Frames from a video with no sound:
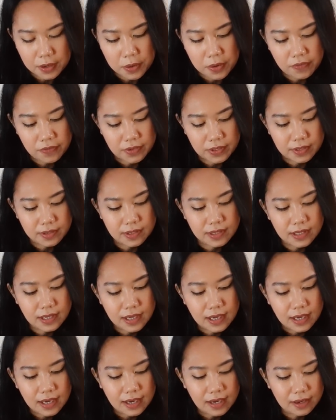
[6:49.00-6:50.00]
The
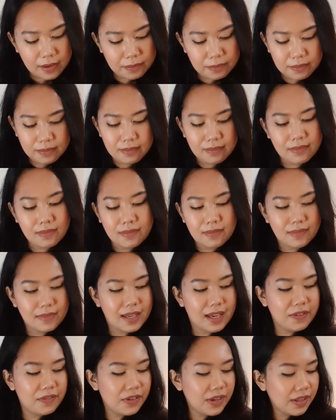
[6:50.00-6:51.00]
Hierophant. And
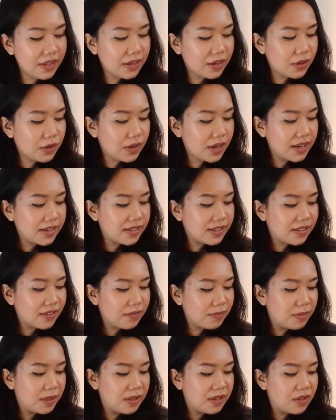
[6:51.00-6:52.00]
I feel that you
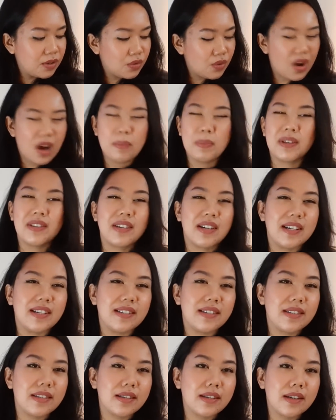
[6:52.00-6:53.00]
guys have been
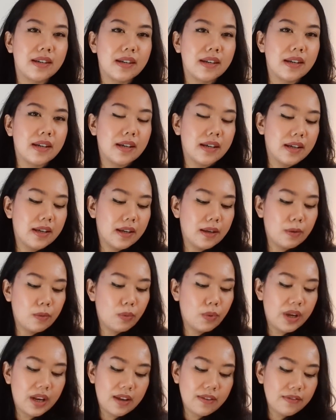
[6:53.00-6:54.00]
traumatized.
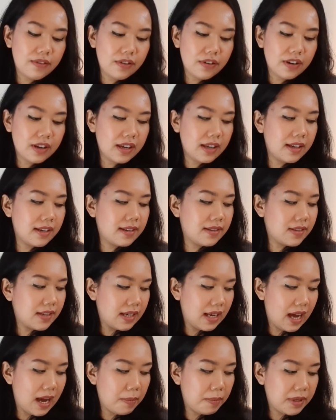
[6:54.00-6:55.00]
Whatever it
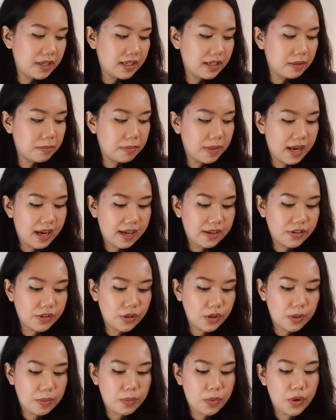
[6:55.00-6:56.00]
is that happened in the
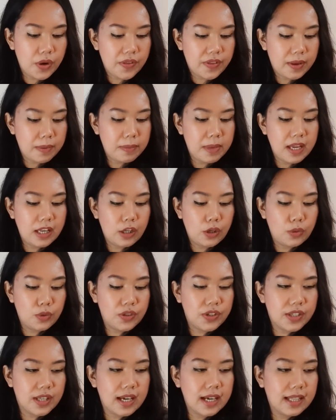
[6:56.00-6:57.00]
past to a point that made
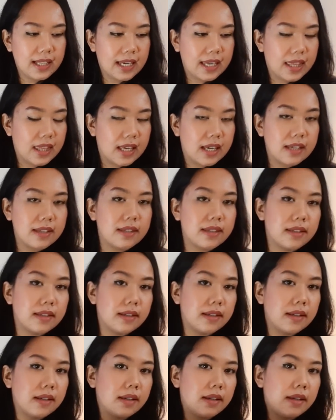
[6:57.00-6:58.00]
you stuck like
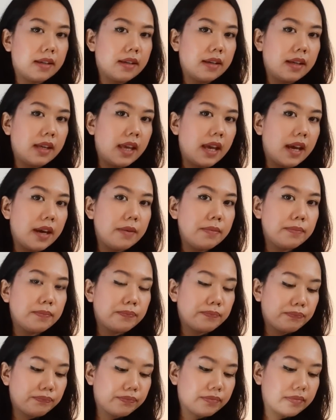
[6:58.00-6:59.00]
this, yeah?
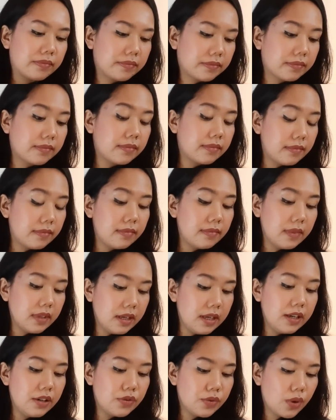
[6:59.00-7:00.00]

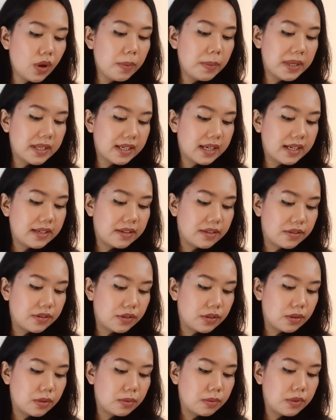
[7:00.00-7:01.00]
It
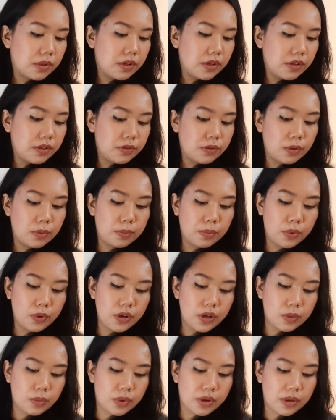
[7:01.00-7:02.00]
traumatizes you to a
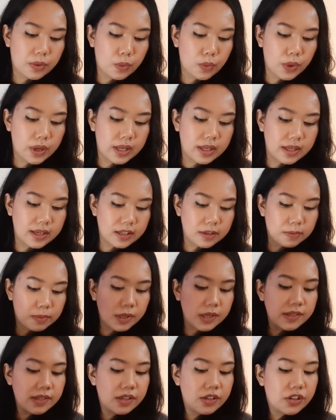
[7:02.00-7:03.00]
point where when
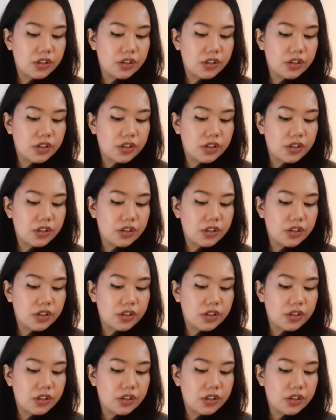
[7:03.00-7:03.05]
this